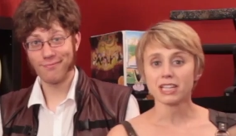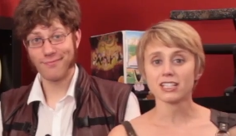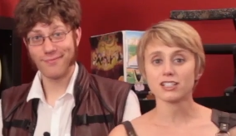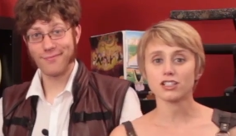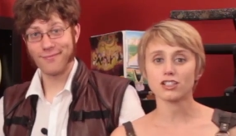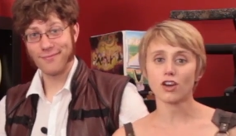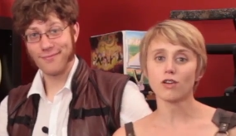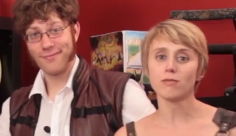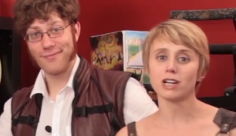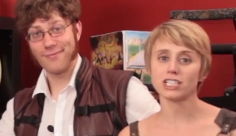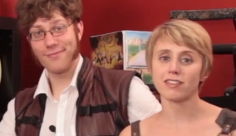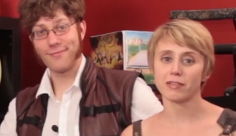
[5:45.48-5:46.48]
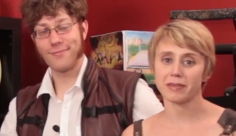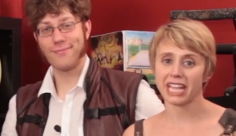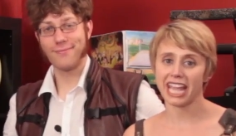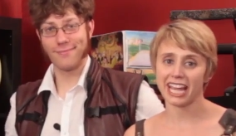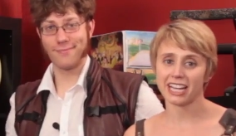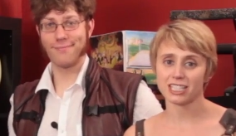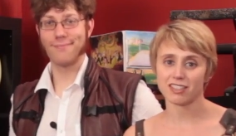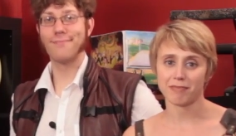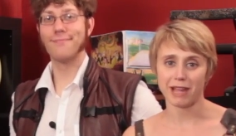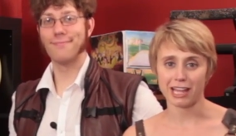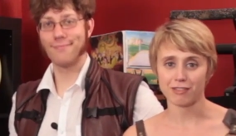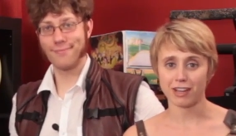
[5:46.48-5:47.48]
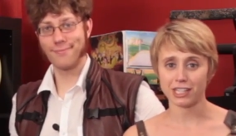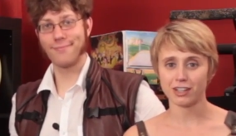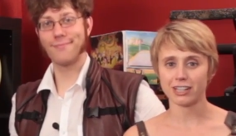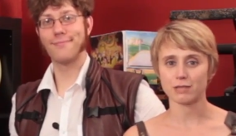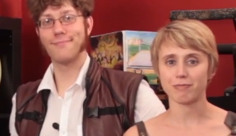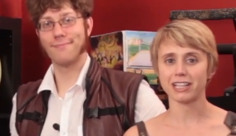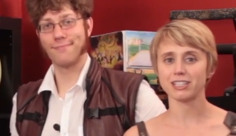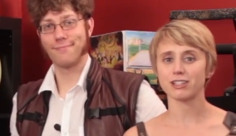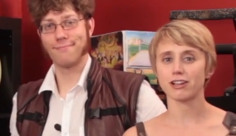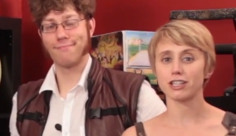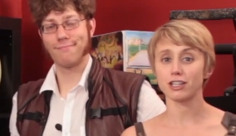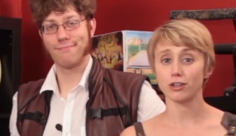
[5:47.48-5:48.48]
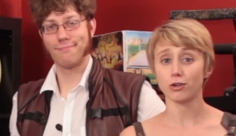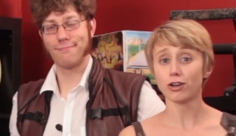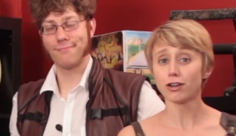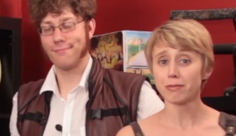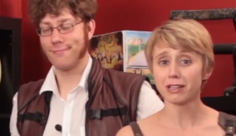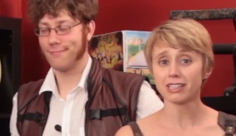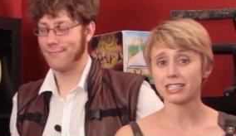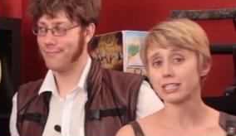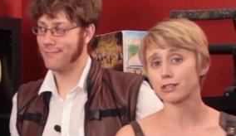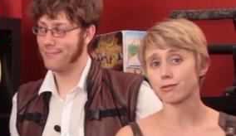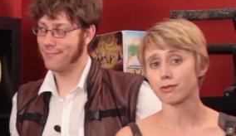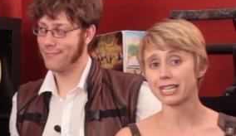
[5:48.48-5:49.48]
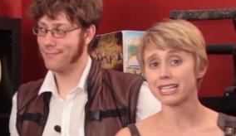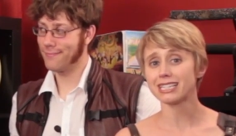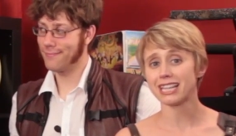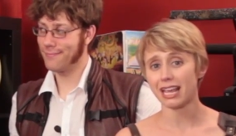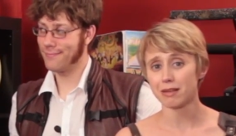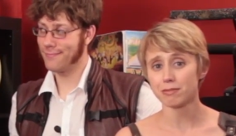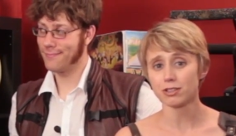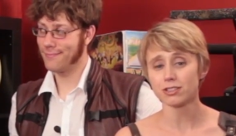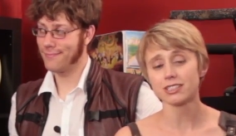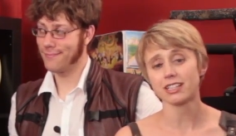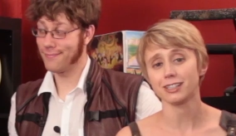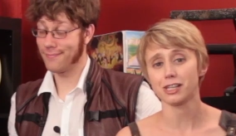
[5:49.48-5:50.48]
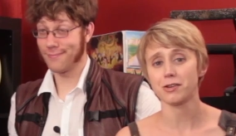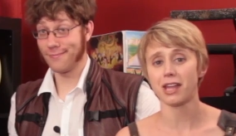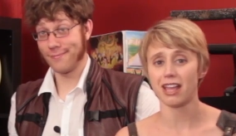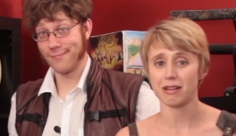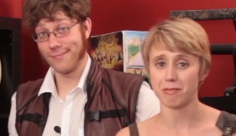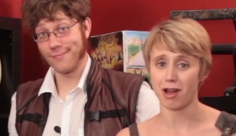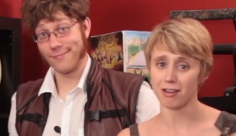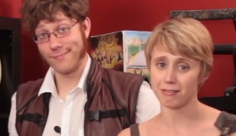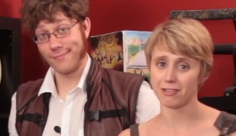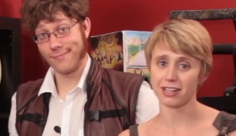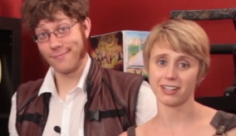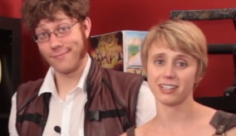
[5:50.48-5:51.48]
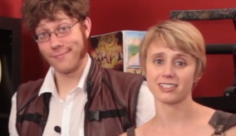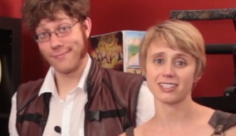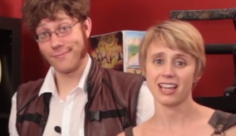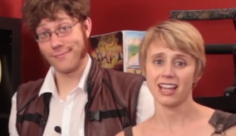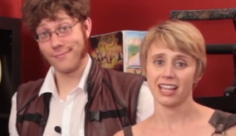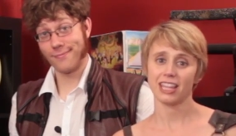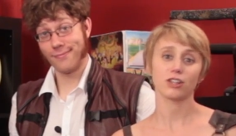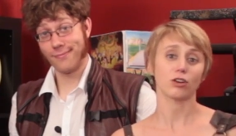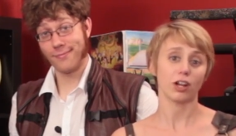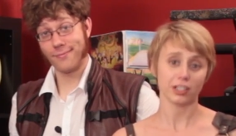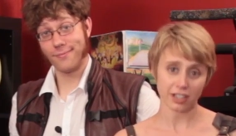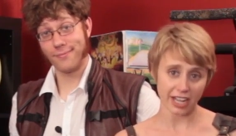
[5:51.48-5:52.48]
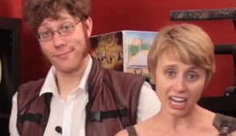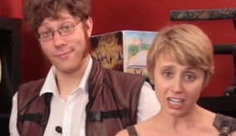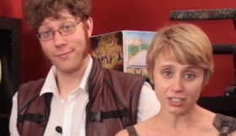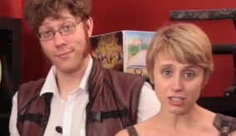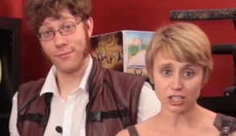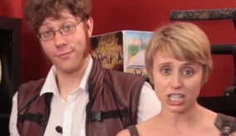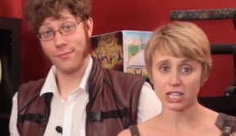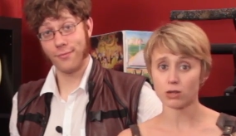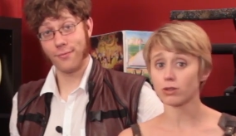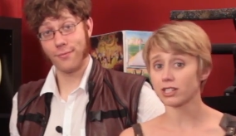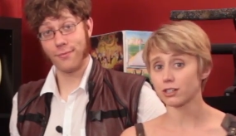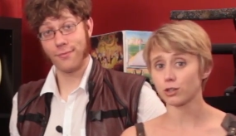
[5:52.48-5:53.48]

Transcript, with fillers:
Speaker 1: because so much of the mechanics of Pathfinder is based on your ability to read tables and locate modifiers, either on your character sheet or in